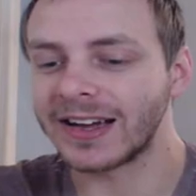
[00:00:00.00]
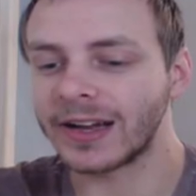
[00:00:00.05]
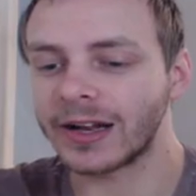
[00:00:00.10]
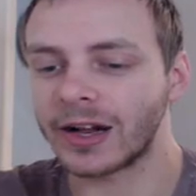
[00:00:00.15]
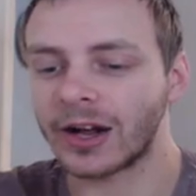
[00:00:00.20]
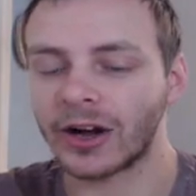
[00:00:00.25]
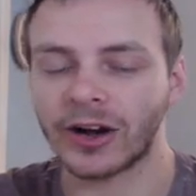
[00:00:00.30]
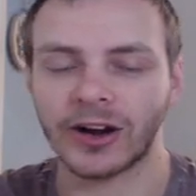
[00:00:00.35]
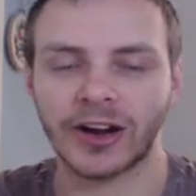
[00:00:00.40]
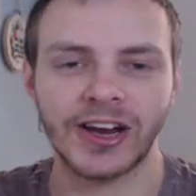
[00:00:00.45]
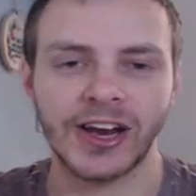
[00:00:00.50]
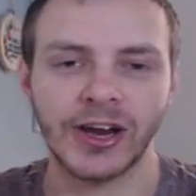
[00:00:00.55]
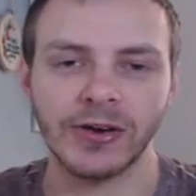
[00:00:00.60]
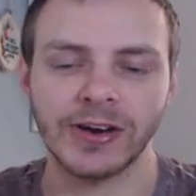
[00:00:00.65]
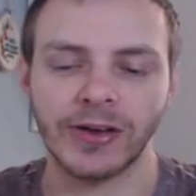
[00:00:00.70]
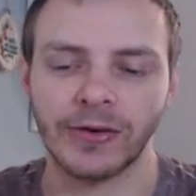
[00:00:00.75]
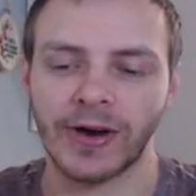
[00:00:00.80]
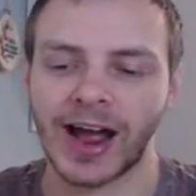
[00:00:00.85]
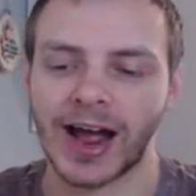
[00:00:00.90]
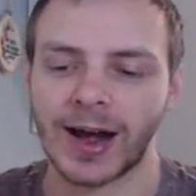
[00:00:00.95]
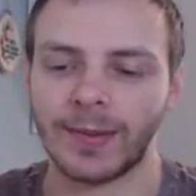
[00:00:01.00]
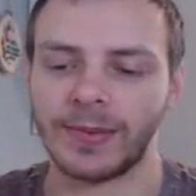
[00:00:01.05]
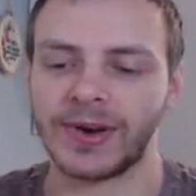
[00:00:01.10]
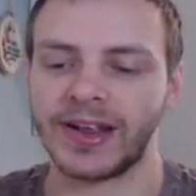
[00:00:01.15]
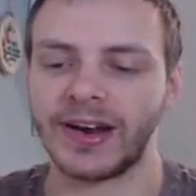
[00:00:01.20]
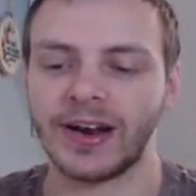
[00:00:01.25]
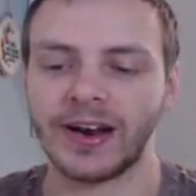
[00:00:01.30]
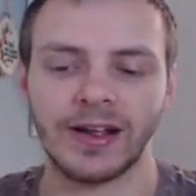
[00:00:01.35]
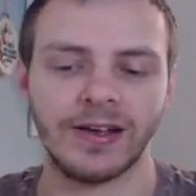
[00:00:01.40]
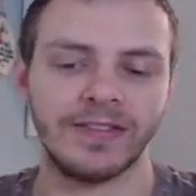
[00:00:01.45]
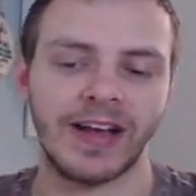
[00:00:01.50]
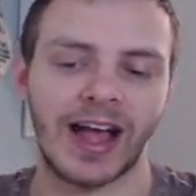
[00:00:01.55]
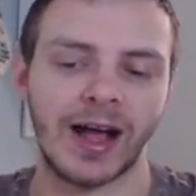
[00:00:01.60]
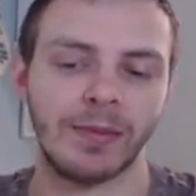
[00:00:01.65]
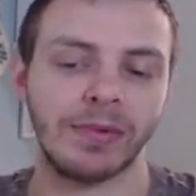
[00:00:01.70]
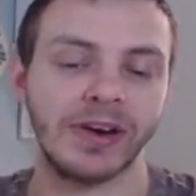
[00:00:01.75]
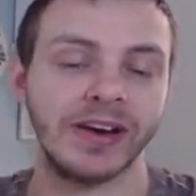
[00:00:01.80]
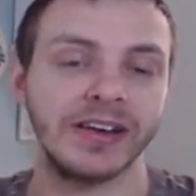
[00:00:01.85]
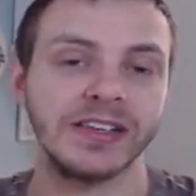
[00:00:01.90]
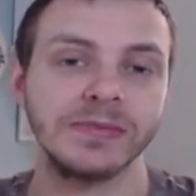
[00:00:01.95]
Oh, cute little Applin. I love
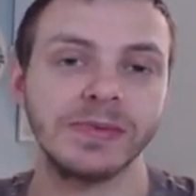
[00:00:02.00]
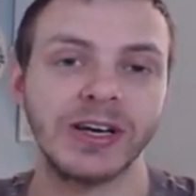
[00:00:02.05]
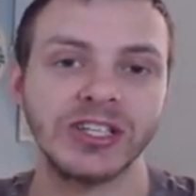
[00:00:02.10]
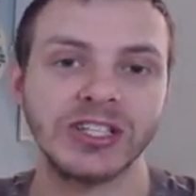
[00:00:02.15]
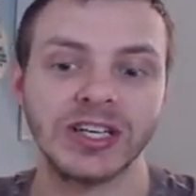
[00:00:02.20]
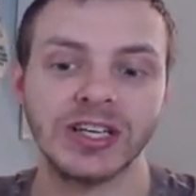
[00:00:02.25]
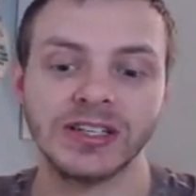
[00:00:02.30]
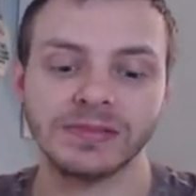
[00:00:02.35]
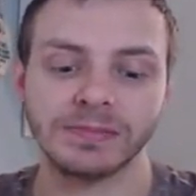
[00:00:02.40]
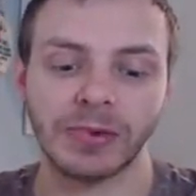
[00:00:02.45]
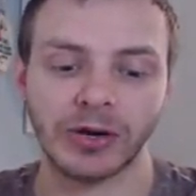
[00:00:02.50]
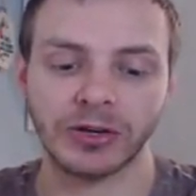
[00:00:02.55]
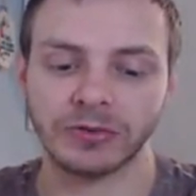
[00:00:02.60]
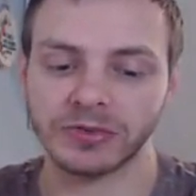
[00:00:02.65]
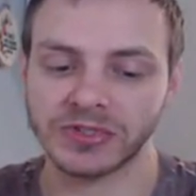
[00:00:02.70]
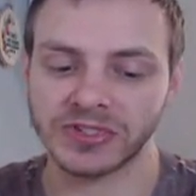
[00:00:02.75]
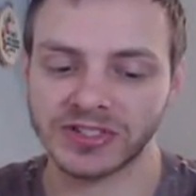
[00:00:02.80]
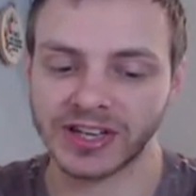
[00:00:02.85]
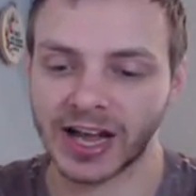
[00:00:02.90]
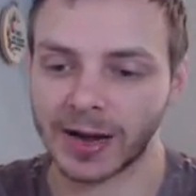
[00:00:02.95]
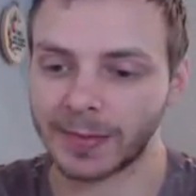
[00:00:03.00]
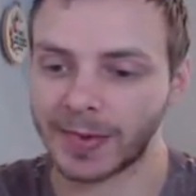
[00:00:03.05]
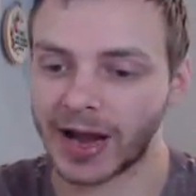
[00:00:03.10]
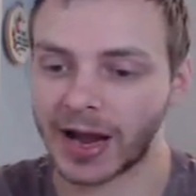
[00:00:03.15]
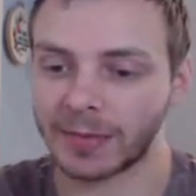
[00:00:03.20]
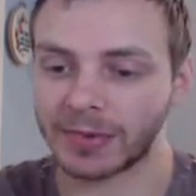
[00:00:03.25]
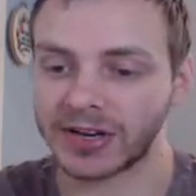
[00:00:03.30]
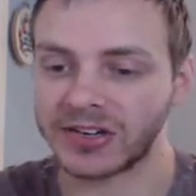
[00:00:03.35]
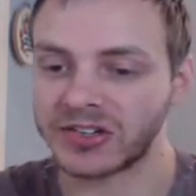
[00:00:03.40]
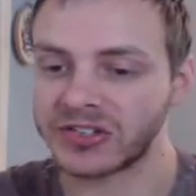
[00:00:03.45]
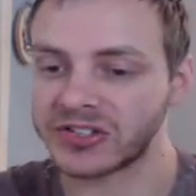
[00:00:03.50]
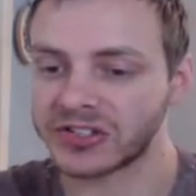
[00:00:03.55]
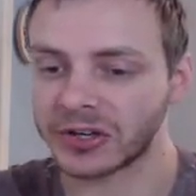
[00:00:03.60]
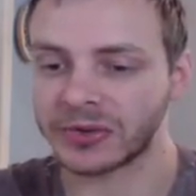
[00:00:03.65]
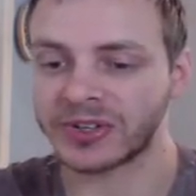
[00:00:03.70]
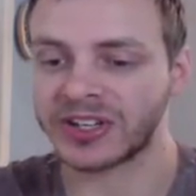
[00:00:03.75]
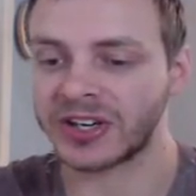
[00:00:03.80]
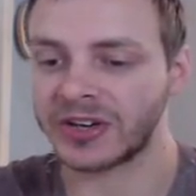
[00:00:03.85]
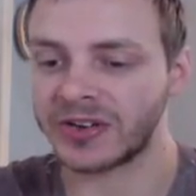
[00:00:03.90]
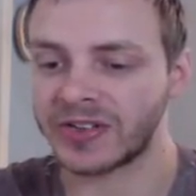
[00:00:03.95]
Applin, especially in Pokemon Snap. Applin is so
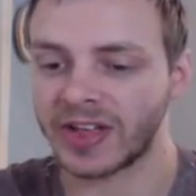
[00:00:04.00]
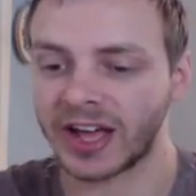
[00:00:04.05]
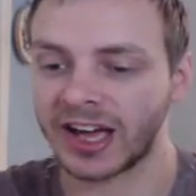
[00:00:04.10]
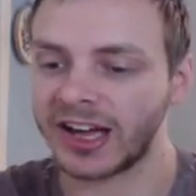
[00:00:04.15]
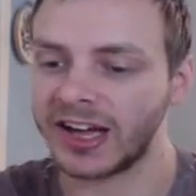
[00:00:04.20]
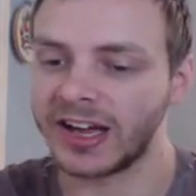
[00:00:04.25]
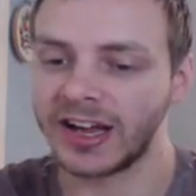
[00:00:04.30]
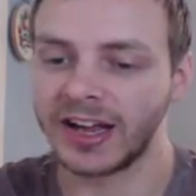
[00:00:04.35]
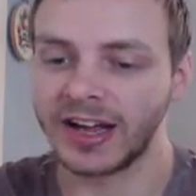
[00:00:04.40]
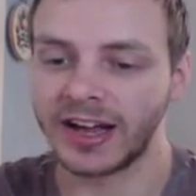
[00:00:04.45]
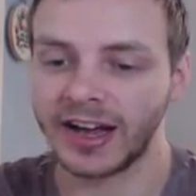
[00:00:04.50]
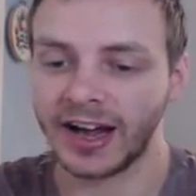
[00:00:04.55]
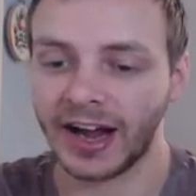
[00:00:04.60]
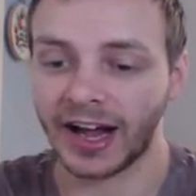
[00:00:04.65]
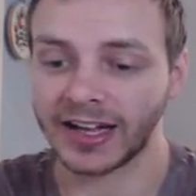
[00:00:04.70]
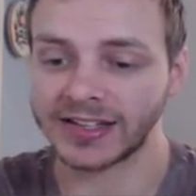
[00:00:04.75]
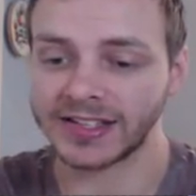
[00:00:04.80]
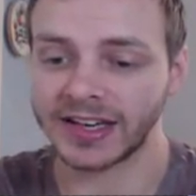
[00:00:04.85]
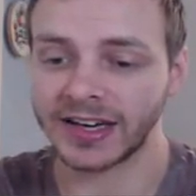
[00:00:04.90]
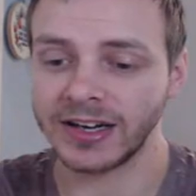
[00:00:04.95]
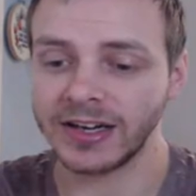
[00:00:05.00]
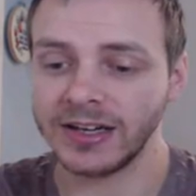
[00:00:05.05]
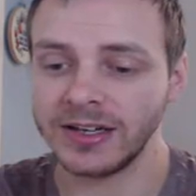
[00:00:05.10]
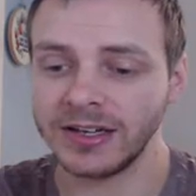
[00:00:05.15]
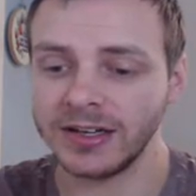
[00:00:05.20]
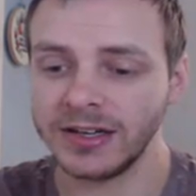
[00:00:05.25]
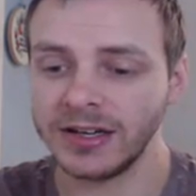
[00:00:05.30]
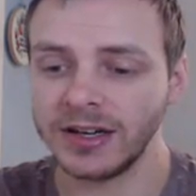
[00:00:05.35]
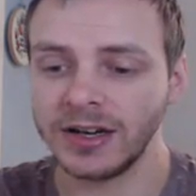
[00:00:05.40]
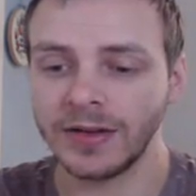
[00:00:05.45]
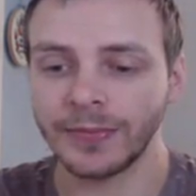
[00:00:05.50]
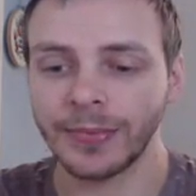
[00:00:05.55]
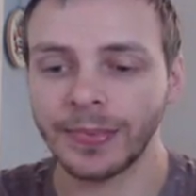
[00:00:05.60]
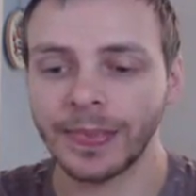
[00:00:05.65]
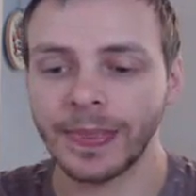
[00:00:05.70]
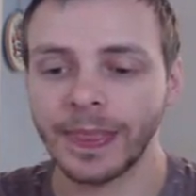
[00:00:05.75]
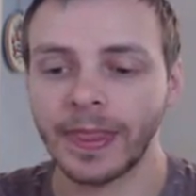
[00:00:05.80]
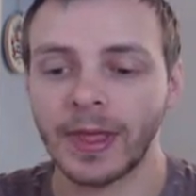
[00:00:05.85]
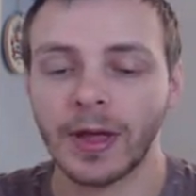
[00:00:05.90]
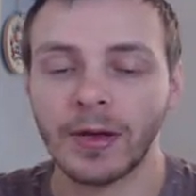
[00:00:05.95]
cute there. Hatenna,
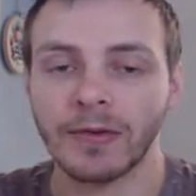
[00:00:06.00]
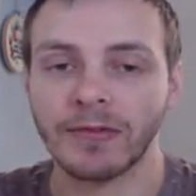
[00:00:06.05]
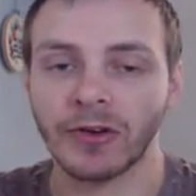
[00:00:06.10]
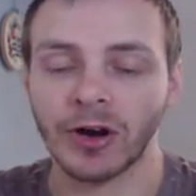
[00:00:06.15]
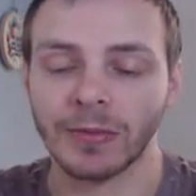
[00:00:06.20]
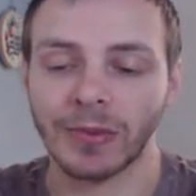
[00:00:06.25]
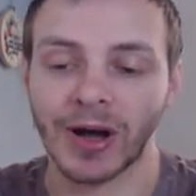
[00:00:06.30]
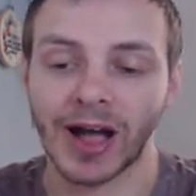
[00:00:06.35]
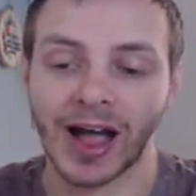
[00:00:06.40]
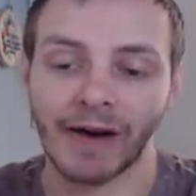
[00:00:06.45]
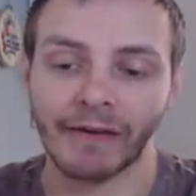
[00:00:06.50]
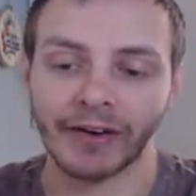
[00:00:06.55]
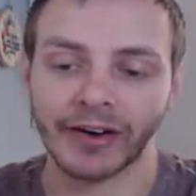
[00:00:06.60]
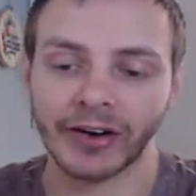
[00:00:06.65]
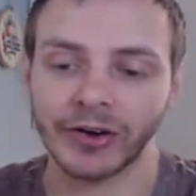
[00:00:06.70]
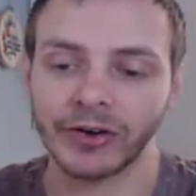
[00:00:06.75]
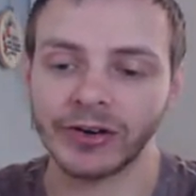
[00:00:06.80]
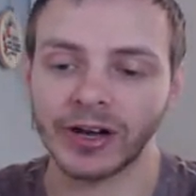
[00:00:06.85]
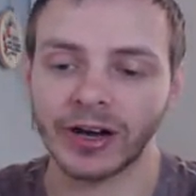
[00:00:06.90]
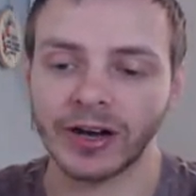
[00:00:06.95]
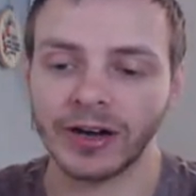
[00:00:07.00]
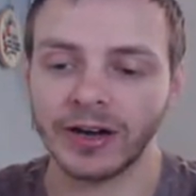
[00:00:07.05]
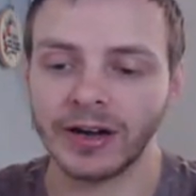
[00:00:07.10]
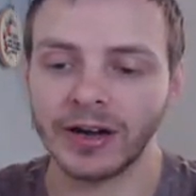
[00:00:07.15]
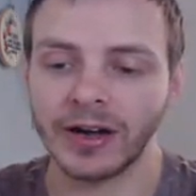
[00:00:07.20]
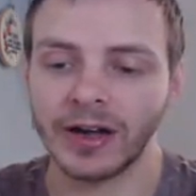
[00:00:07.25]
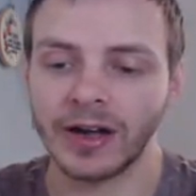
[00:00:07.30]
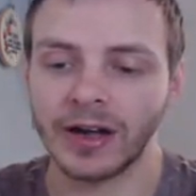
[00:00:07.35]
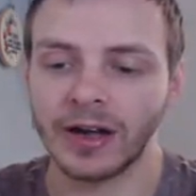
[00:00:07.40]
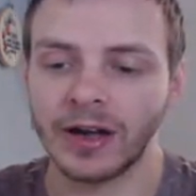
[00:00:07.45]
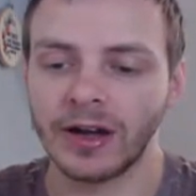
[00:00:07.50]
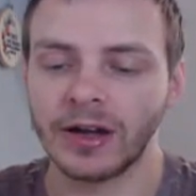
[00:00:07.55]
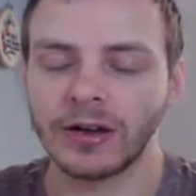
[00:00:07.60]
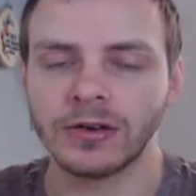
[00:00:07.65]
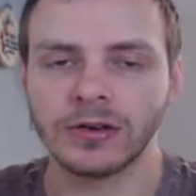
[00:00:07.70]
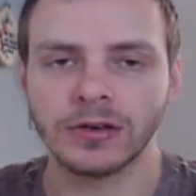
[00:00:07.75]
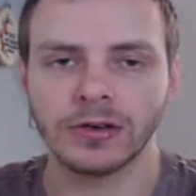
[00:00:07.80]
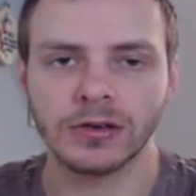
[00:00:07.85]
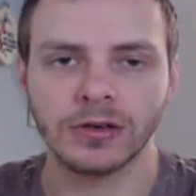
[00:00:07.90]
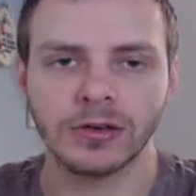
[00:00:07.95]
followed by Arrokuda,
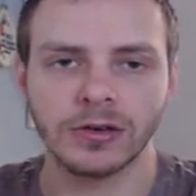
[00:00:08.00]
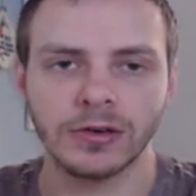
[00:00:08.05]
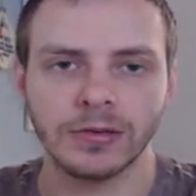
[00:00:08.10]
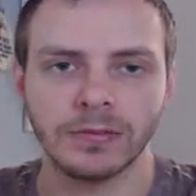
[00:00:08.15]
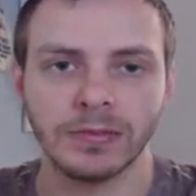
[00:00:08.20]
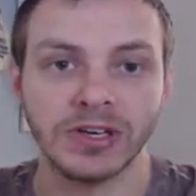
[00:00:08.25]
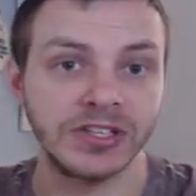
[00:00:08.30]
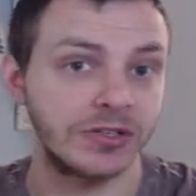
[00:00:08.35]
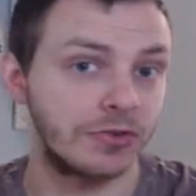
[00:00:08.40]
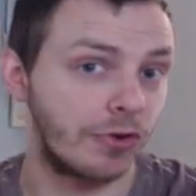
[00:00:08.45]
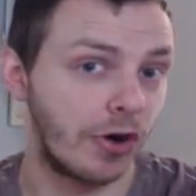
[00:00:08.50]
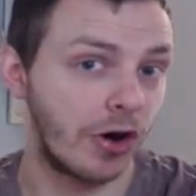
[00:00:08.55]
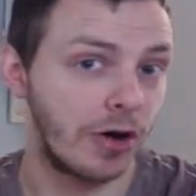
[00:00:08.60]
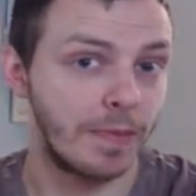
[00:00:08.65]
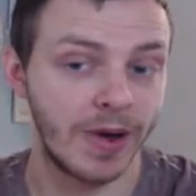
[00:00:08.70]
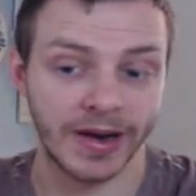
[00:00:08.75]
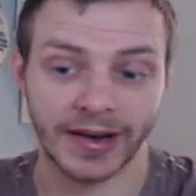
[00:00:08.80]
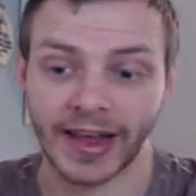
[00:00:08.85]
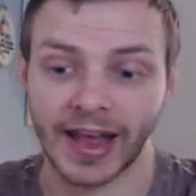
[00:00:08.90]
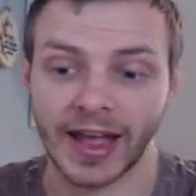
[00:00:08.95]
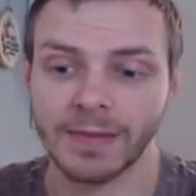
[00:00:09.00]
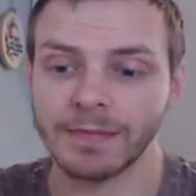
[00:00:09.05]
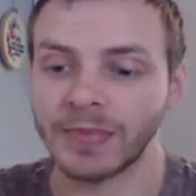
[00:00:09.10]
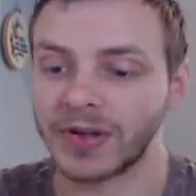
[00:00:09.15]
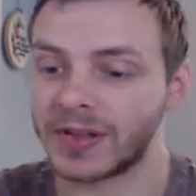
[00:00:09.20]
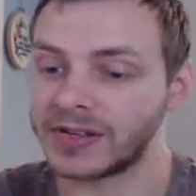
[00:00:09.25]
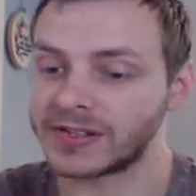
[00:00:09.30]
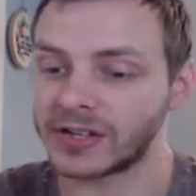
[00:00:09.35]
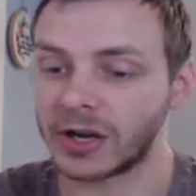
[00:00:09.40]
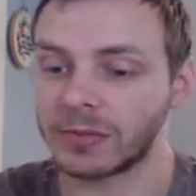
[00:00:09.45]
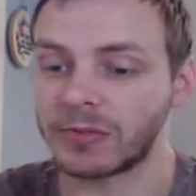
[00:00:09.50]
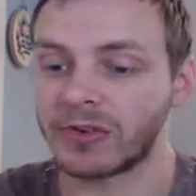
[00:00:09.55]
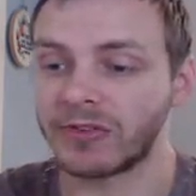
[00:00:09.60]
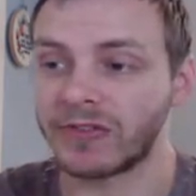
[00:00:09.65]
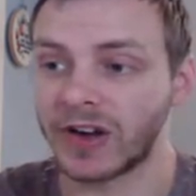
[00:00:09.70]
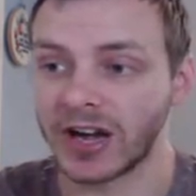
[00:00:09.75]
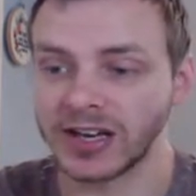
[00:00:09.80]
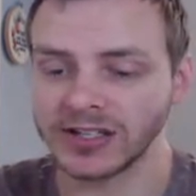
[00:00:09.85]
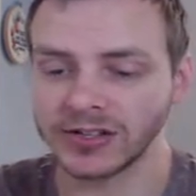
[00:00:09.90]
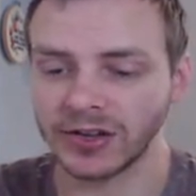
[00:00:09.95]
Mr. Rime again, but this time
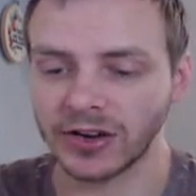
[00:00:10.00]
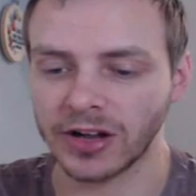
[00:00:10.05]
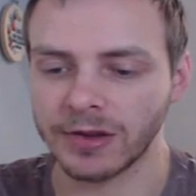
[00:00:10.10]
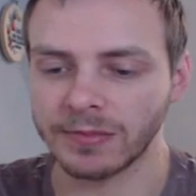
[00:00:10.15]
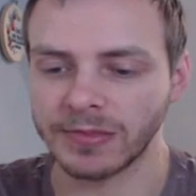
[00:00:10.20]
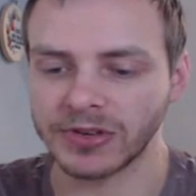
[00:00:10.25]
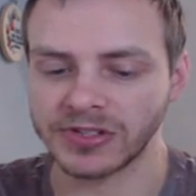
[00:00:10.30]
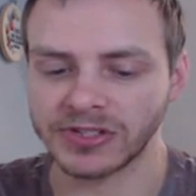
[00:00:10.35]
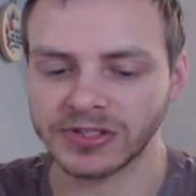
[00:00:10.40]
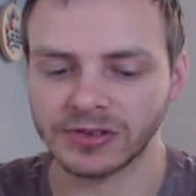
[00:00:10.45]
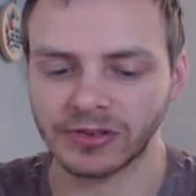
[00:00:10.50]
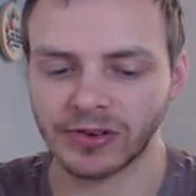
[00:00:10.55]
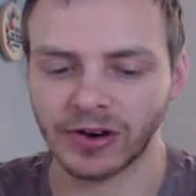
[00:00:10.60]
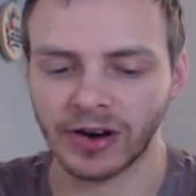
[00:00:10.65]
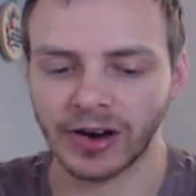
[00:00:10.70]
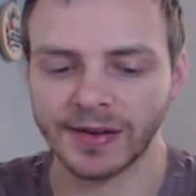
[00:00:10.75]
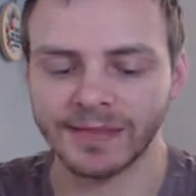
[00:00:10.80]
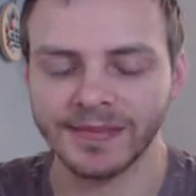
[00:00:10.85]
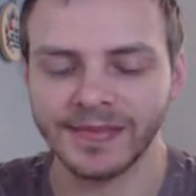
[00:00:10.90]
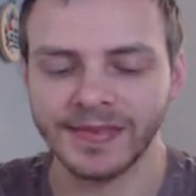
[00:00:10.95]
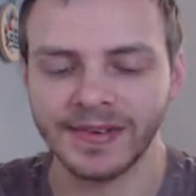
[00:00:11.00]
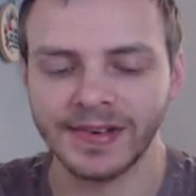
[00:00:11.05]
reverse holo Mr. Rime.